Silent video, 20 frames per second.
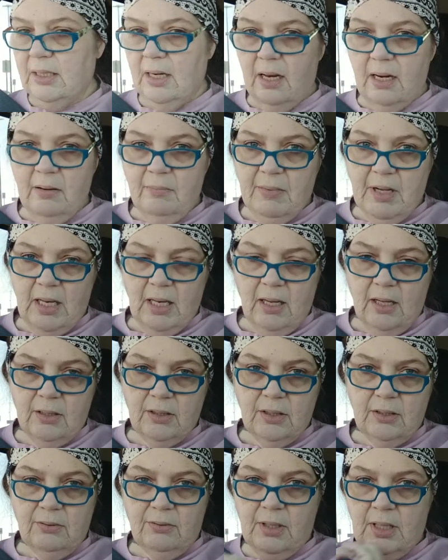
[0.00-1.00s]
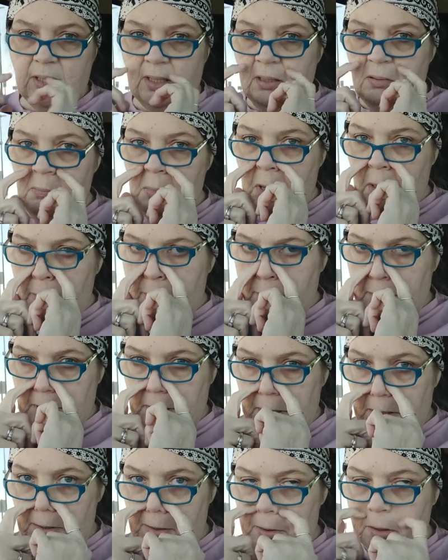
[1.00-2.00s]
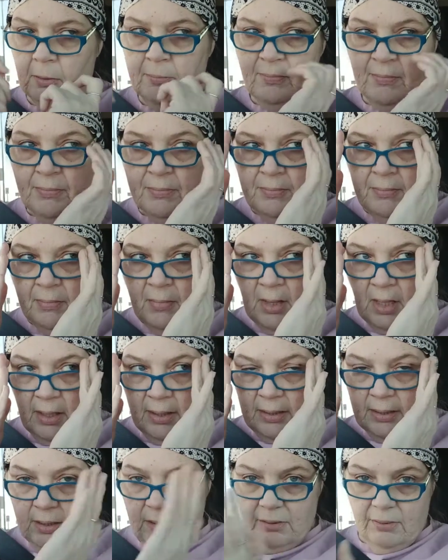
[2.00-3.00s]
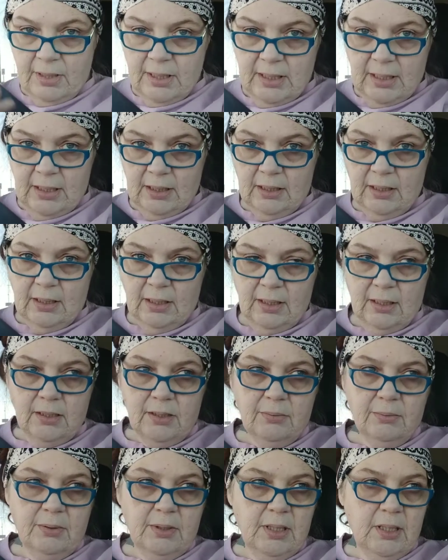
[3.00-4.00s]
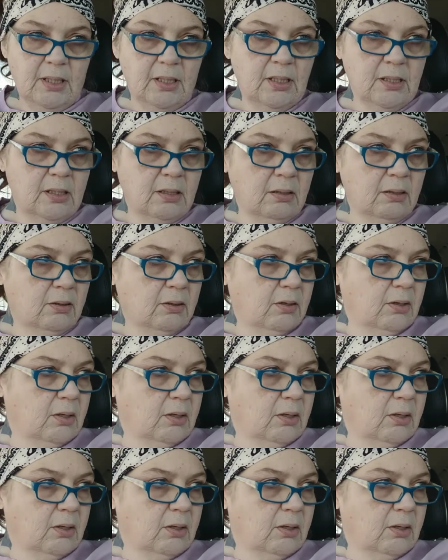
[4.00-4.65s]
Not in my lungs or nothing, but up in here. And so I think that that's what it is.